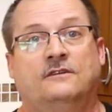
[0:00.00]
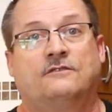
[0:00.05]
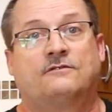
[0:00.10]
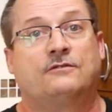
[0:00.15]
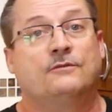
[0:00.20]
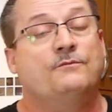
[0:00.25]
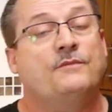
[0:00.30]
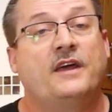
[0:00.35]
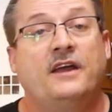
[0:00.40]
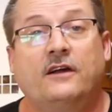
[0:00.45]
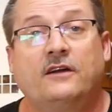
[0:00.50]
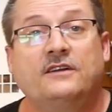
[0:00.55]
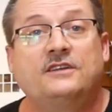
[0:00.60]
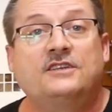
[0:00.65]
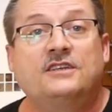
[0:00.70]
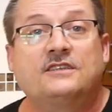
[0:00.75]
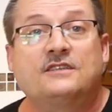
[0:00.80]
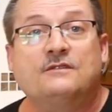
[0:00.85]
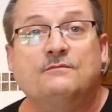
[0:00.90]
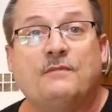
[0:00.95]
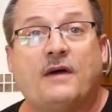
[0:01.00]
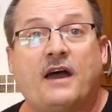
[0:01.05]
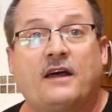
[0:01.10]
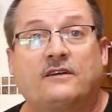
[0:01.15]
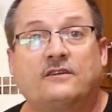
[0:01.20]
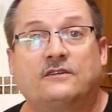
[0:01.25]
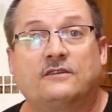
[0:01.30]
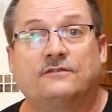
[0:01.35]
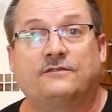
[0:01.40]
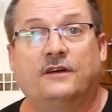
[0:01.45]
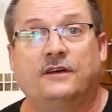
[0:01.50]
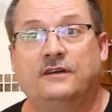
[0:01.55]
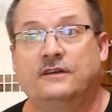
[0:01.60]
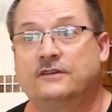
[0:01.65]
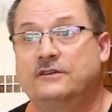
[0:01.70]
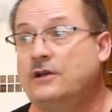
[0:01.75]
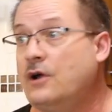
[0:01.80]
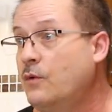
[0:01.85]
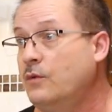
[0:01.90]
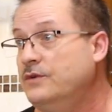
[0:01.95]
from there, it's just a matter of
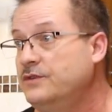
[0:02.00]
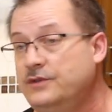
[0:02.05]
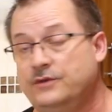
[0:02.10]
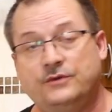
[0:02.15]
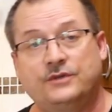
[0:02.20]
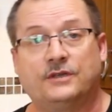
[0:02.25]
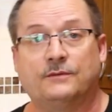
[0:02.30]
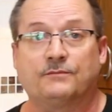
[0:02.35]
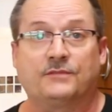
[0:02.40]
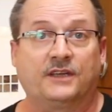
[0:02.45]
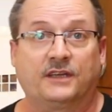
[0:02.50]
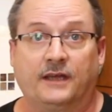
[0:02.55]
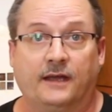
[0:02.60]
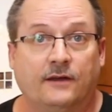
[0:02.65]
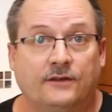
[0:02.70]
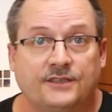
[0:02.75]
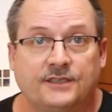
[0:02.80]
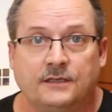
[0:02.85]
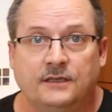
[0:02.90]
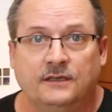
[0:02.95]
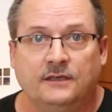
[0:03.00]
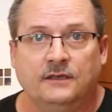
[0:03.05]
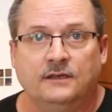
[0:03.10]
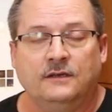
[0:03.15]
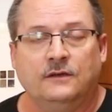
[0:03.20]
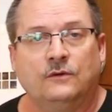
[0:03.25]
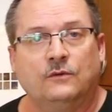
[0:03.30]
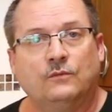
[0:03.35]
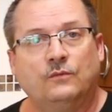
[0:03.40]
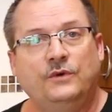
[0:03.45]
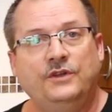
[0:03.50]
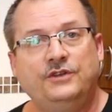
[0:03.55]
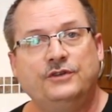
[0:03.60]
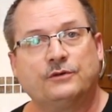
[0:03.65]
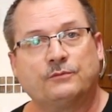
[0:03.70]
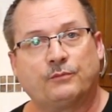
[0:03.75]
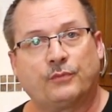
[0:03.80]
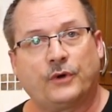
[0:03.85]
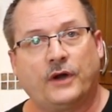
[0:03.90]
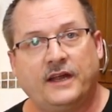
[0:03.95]
go and do something else. When
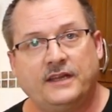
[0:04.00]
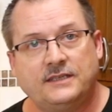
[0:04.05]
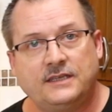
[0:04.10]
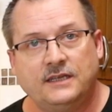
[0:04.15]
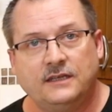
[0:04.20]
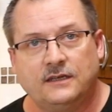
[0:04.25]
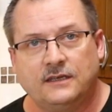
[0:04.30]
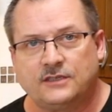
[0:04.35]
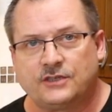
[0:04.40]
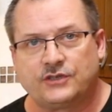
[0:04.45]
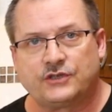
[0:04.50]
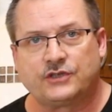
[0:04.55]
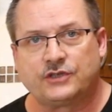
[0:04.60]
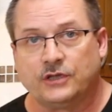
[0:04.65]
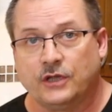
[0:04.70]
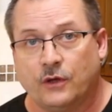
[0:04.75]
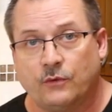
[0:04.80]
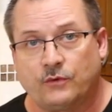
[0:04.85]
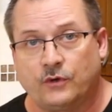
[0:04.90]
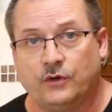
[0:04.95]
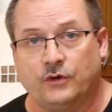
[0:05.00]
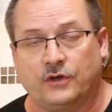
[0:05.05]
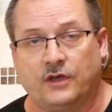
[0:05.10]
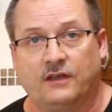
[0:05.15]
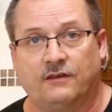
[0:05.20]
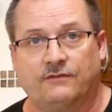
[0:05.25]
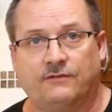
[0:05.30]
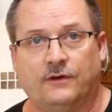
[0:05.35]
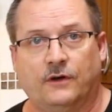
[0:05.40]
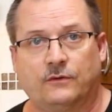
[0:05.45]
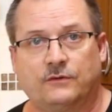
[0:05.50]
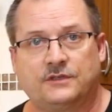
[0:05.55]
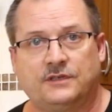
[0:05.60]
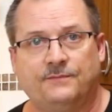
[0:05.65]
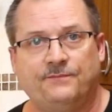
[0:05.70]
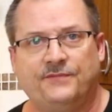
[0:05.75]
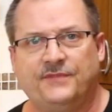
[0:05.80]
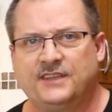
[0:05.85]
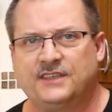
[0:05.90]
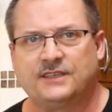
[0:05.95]
you're braising, it's slow cooking, folks.
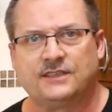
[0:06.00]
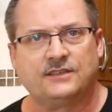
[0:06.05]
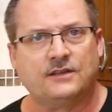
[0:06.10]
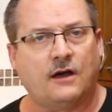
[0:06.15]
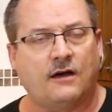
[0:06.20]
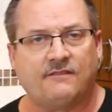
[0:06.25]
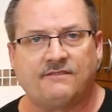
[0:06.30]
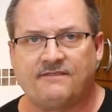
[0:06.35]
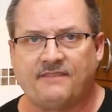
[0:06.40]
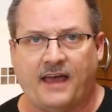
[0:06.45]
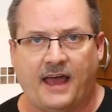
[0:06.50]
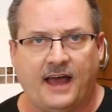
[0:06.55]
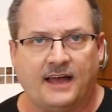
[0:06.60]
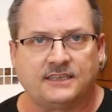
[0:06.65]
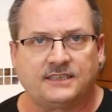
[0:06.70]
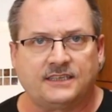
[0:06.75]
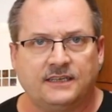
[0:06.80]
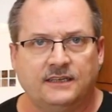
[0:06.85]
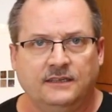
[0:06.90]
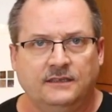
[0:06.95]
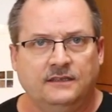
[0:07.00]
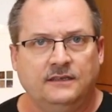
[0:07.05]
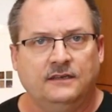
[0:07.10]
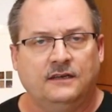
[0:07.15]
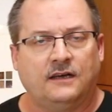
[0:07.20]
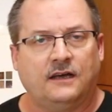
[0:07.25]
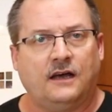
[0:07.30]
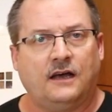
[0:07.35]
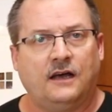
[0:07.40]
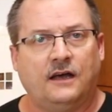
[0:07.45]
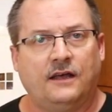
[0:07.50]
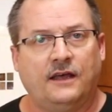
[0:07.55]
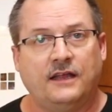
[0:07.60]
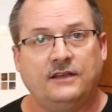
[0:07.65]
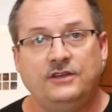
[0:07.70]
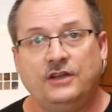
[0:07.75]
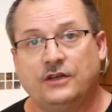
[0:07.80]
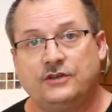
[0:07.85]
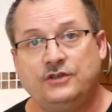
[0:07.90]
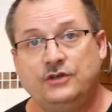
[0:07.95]
This is not fast. Uh,
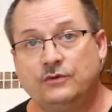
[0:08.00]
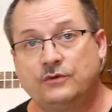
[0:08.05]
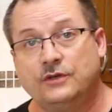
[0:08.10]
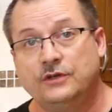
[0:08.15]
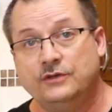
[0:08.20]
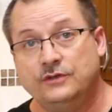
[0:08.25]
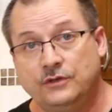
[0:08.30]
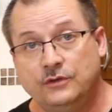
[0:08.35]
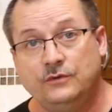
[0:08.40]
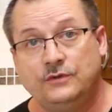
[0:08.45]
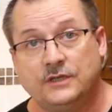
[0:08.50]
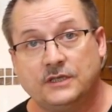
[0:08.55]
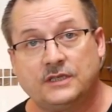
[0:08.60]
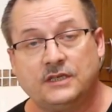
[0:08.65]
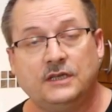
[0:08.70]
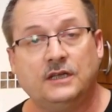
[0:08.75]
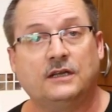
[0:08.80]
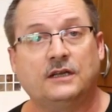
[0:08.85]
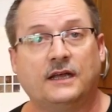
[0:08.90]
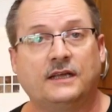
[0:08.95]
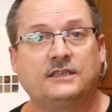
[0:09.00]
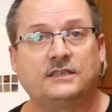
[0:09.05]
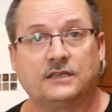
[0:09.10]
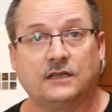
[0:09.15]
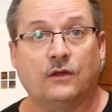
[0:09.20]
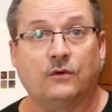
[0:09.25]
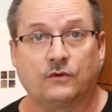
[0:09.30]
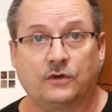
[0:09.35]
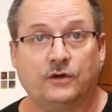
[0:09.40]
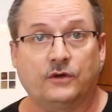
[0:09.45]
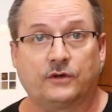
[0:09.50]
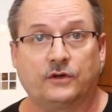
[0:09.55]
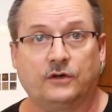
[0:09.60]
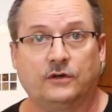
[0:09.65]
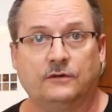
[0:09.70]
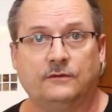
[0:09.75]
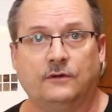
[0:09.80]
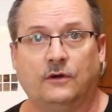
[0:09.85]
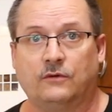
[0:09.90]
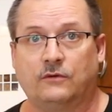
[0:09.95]
and yes, you can do this in a slow
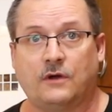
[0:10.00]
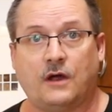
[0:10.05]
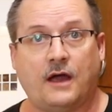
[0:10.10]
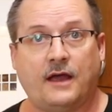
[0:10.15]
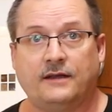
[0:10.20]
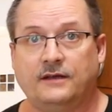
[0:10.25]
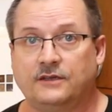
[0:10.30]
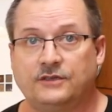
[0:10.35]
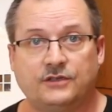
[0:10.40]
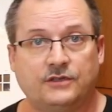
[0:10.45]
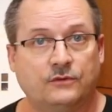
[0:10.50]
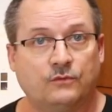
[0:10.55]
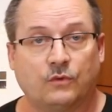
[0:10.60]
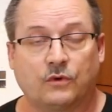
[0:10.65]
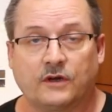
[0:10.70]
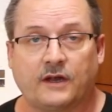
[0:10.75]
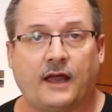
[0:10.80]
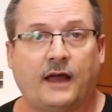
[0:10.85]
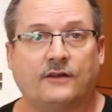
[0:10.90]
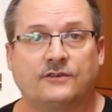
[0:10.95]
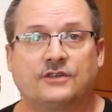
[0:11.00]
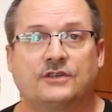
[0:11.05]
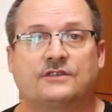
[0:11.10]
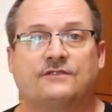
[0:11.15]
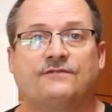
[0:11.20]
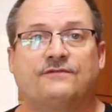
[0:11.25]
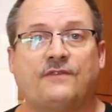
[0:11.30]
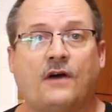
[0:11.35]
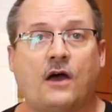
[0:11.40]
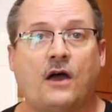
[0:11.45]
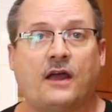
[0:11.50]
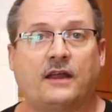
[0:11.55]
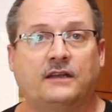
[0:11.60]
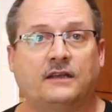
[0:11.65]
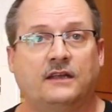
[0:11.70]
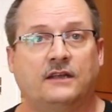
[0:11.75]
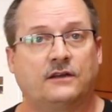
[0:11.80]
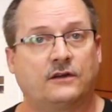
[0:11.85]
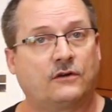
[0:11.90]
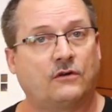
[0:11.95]
cooker, all right? It should work out just fine
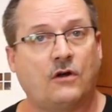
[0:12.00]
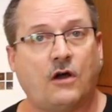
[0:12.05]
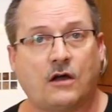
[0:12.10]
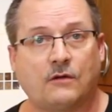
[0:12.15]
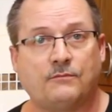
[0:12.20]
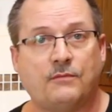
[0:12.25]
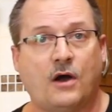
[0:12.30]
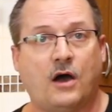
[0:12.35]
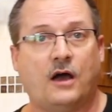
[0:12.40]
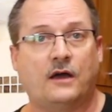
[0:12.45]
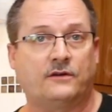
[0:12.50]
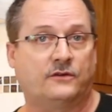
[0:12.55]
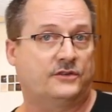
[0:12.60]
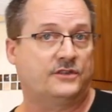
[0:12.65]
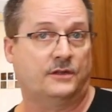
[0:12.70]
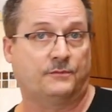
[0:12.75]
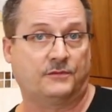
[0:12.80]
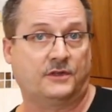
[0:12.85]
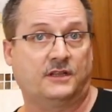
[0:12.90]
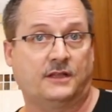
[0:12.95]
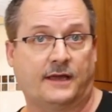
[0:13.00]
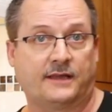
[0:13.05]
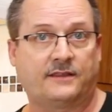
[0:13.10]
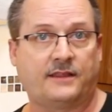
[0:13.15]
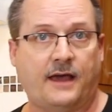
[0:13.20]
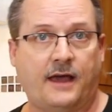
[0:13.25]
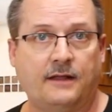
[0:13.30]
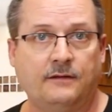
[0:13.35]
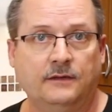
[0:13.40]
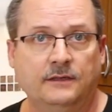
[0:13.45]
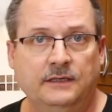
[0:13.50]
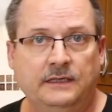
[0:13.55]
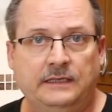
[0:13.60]
in a crock pot or something like that.